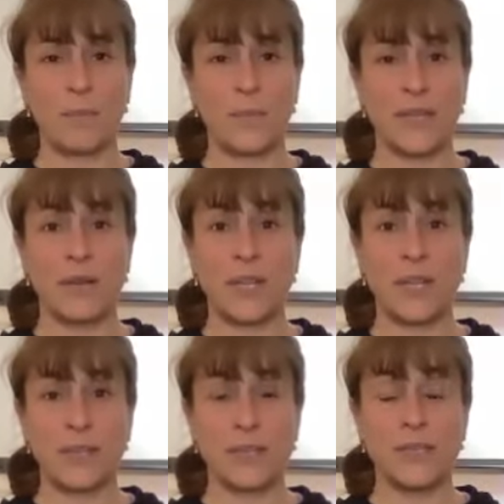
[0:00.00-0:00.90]

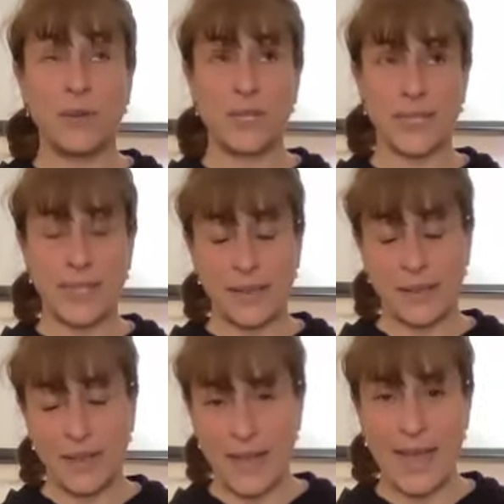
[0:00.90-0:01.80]
series
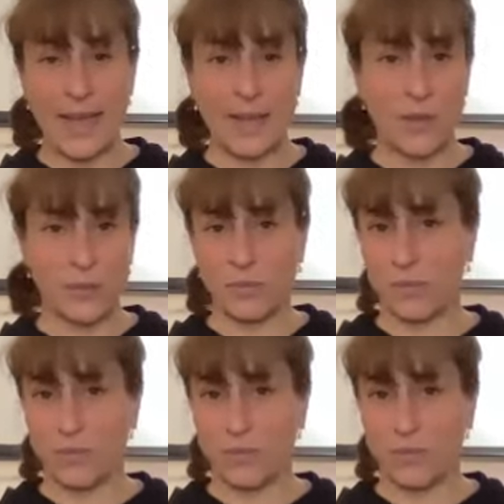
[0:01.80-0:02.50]
A, or